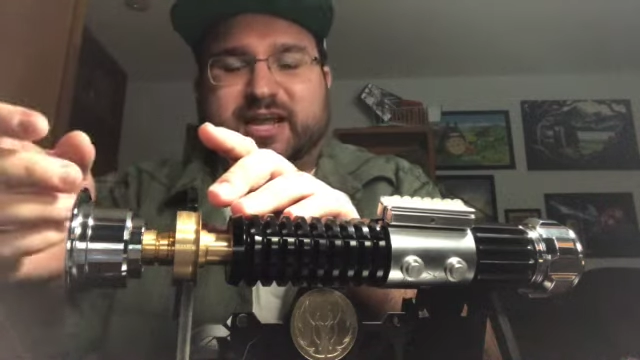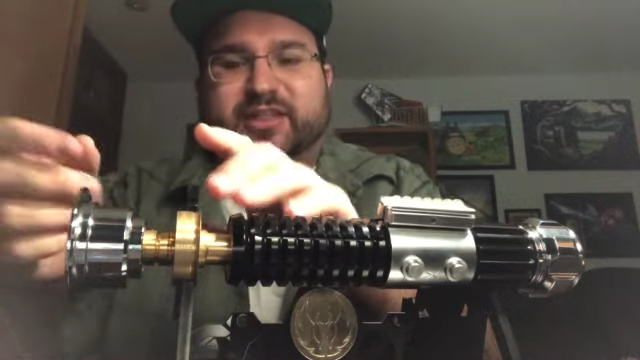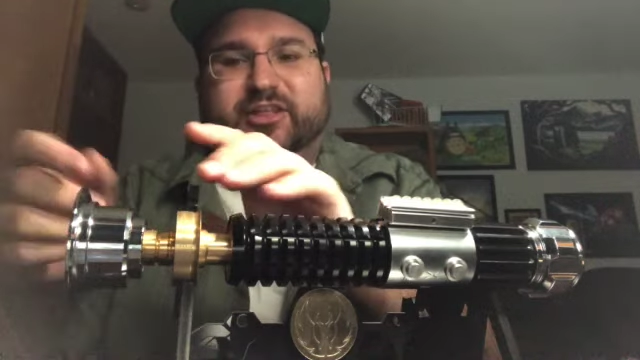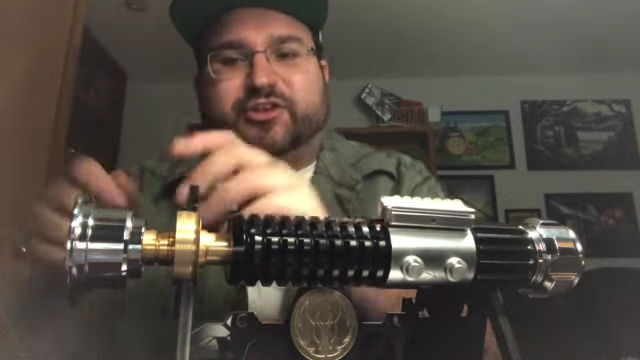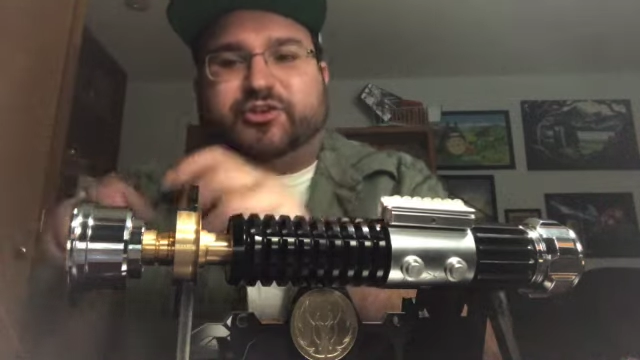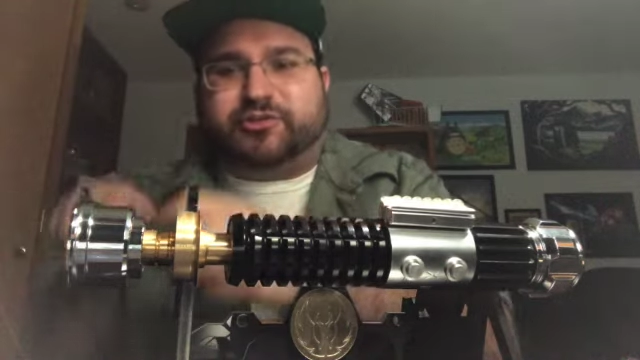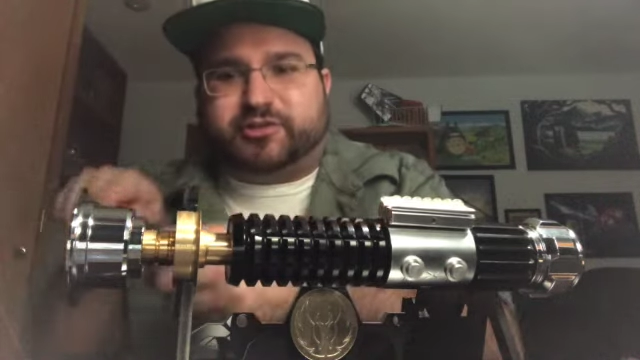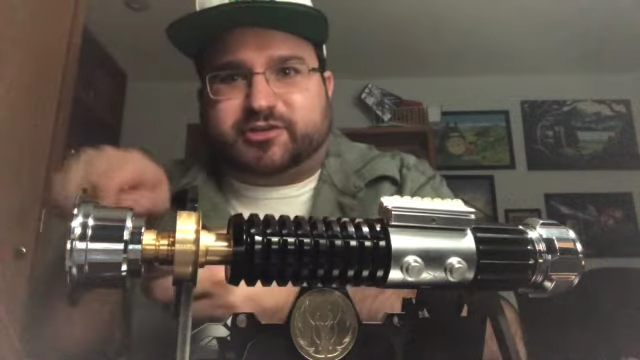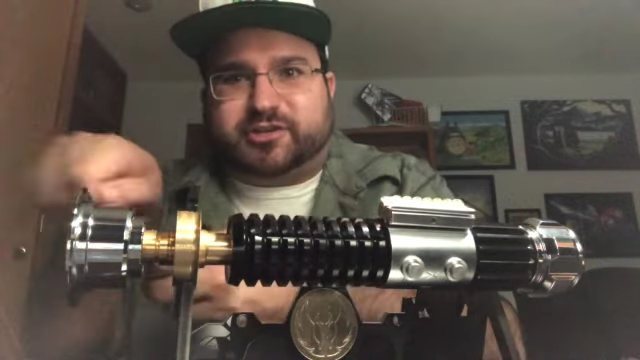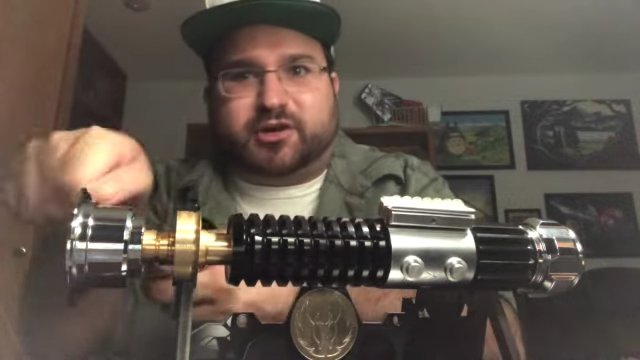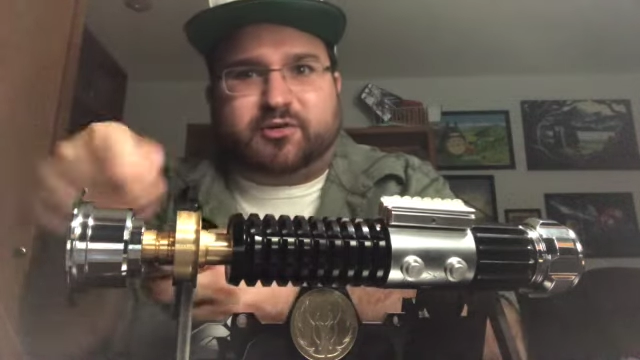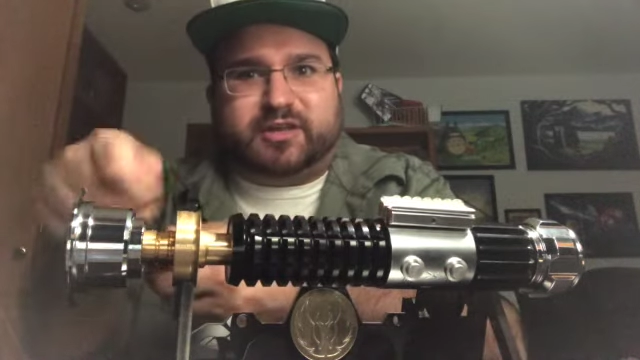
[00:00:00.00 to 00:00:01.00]
and then you
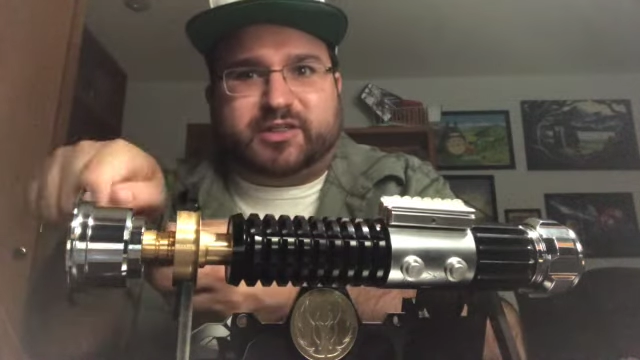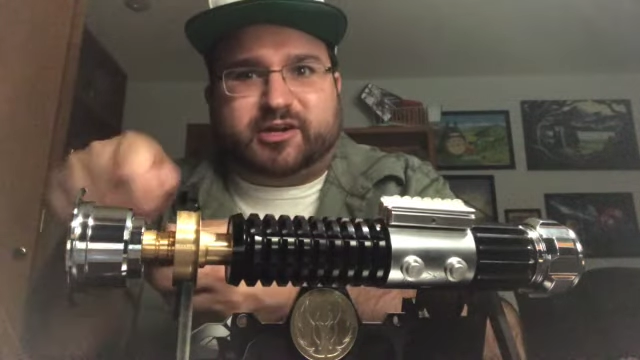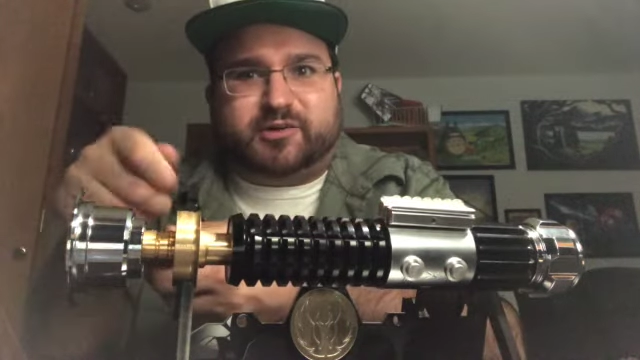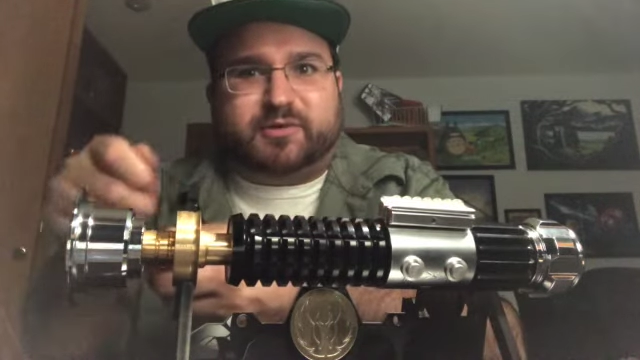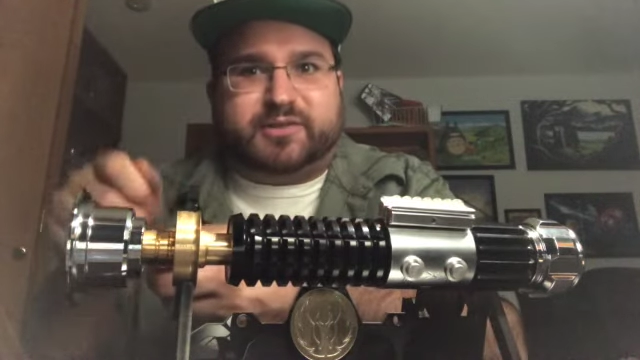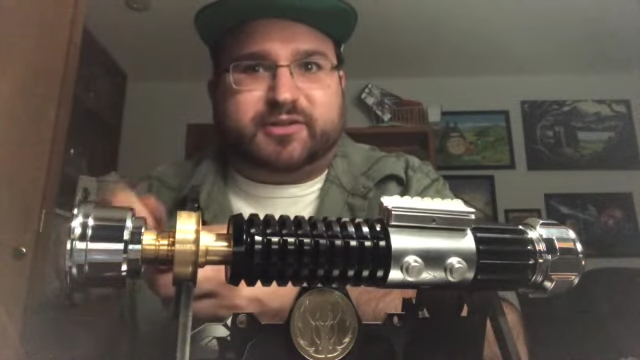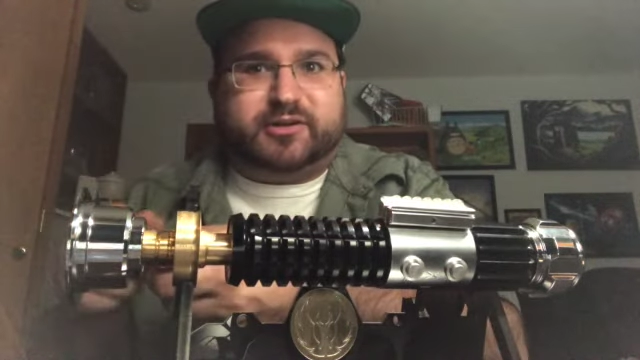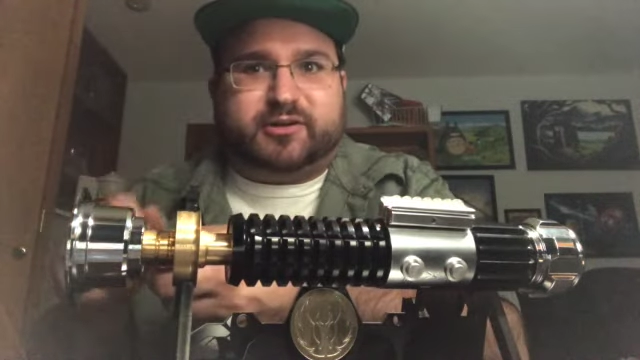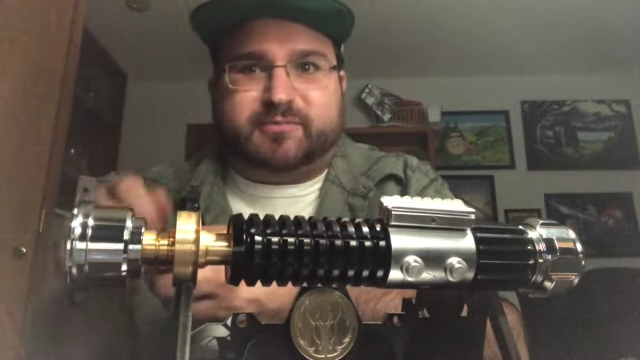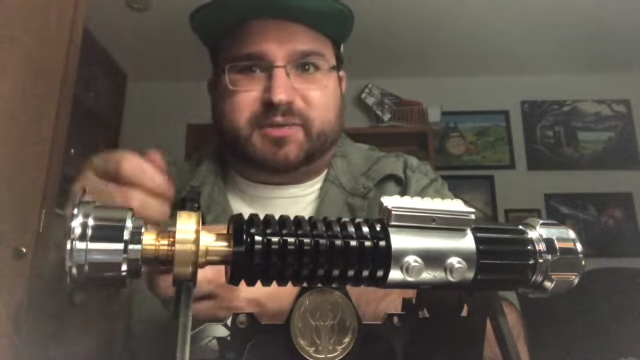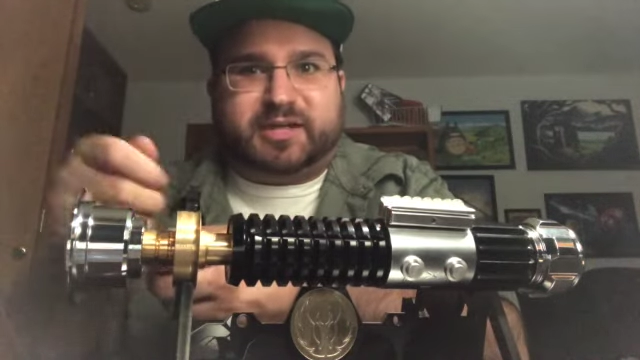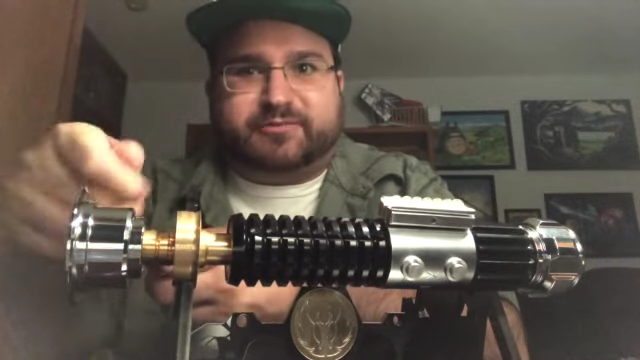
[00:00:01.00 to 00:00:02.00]
could go in there with
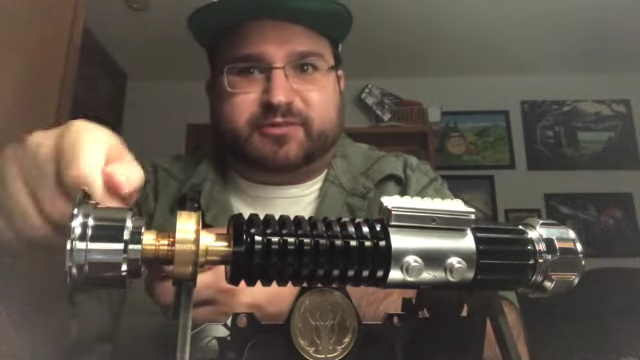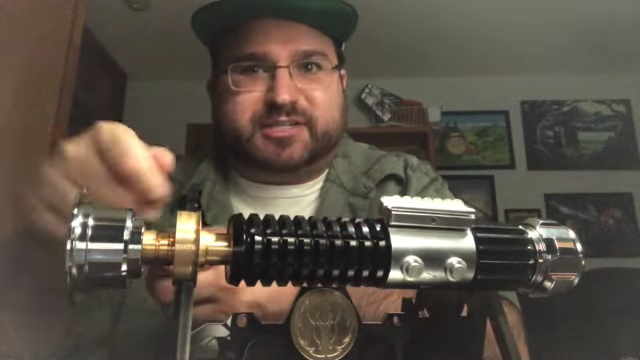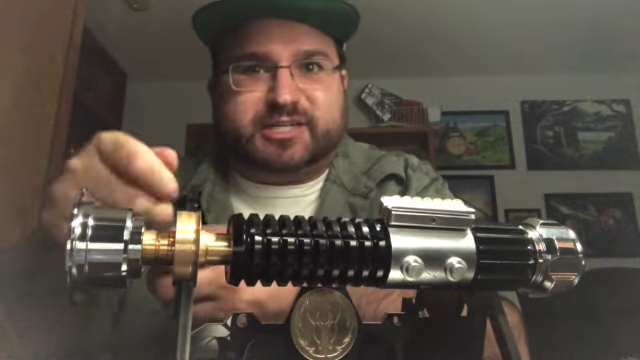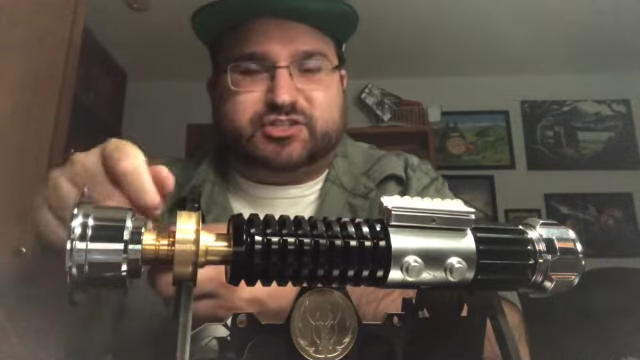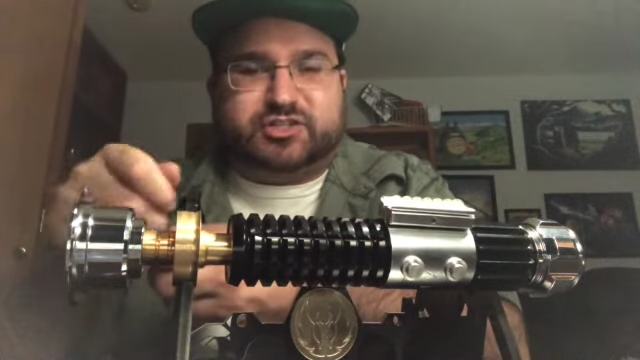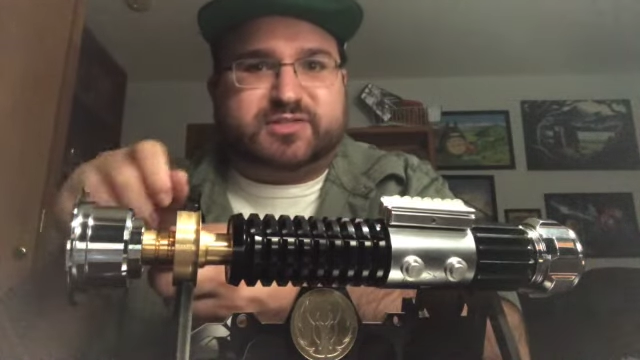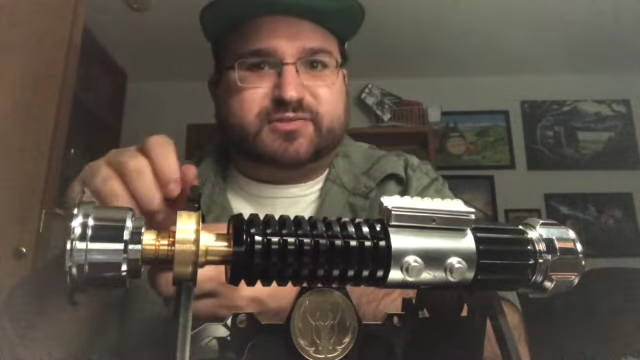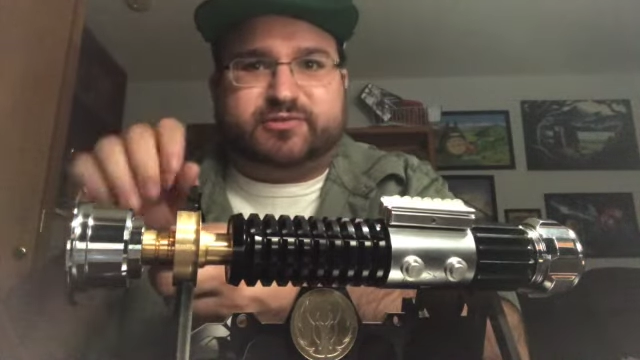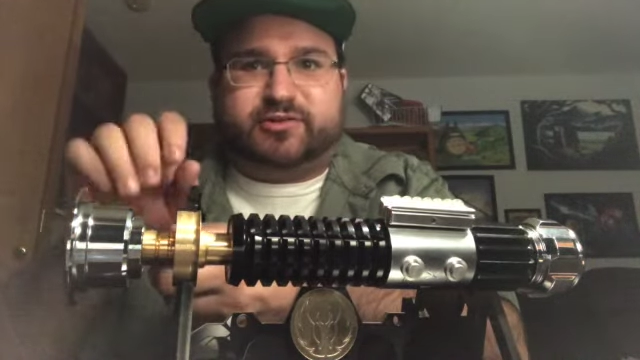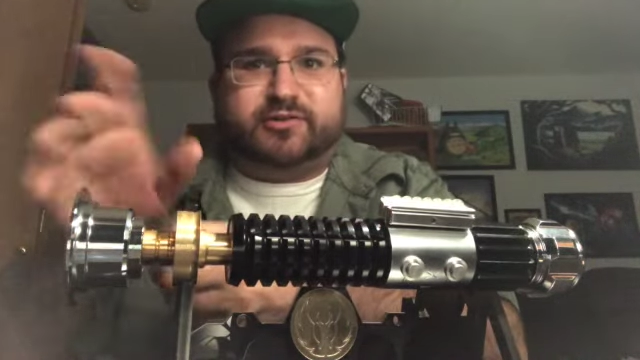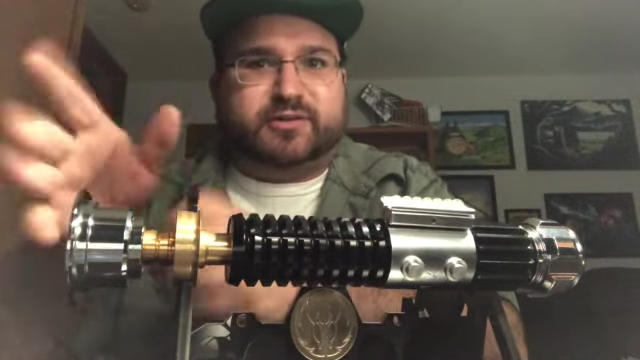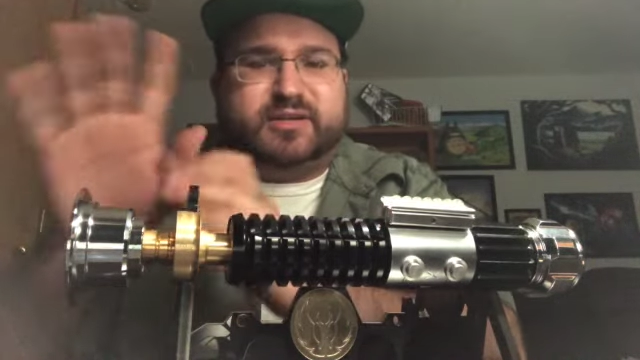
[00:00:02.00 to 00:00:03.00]
your blade retention
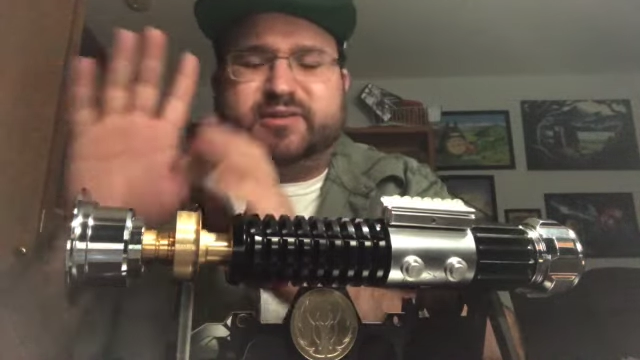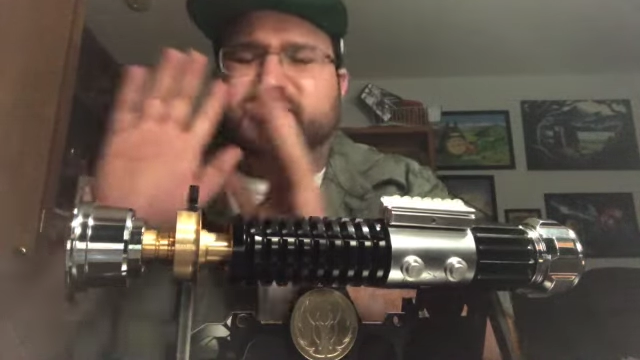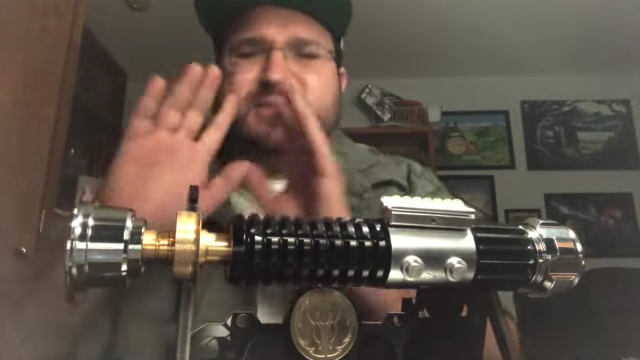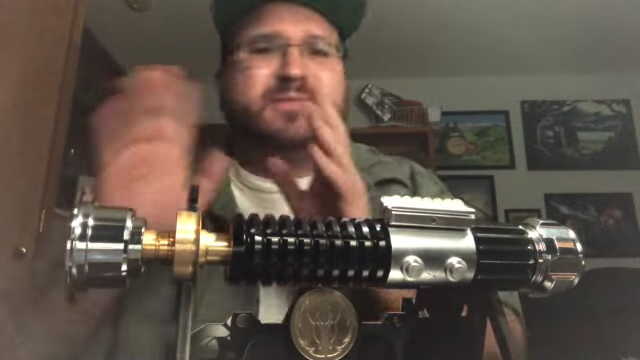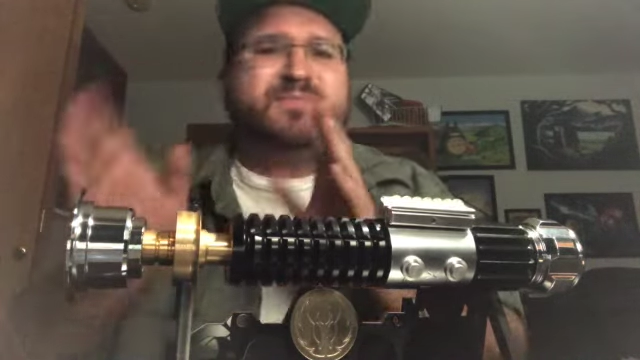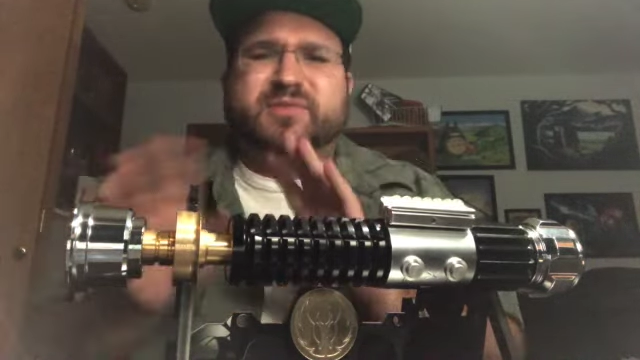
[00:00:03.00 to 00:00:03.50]
screw, and it was